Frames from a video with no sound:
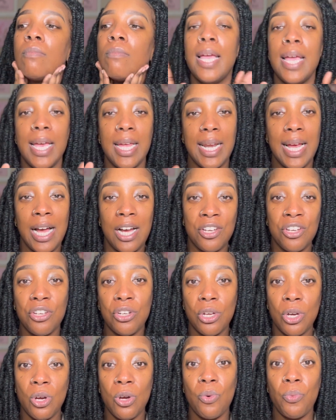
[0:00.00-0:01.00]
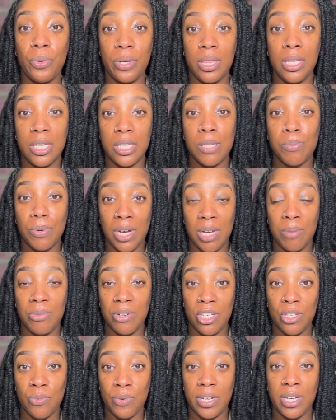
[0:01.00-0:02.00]
And how you know when this primer
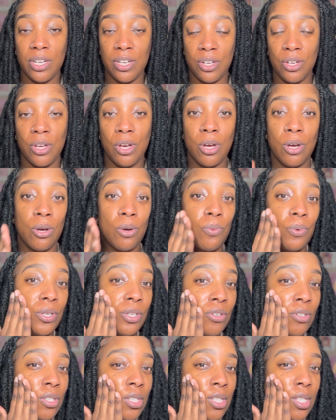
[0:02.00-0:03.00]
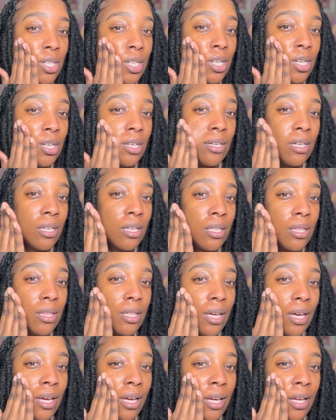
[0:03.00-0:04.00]
is ready to go, when you see
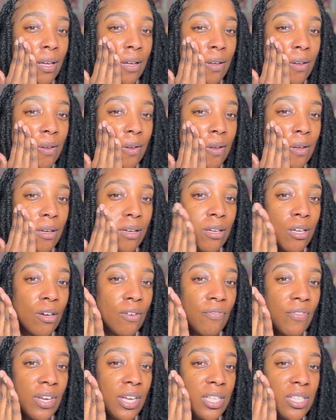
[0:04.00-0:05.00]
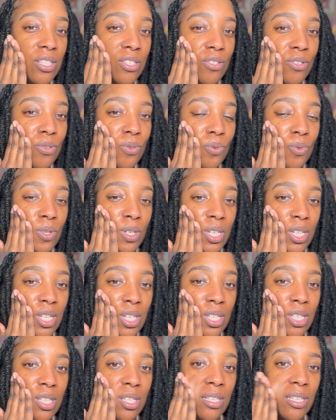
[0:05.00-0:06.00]
that your face is doing
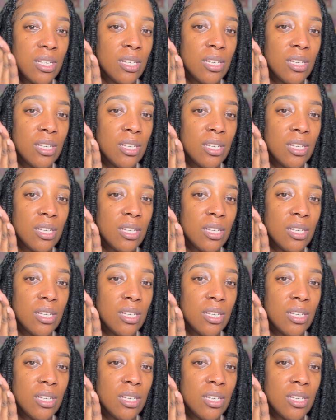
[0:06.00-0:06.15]
this,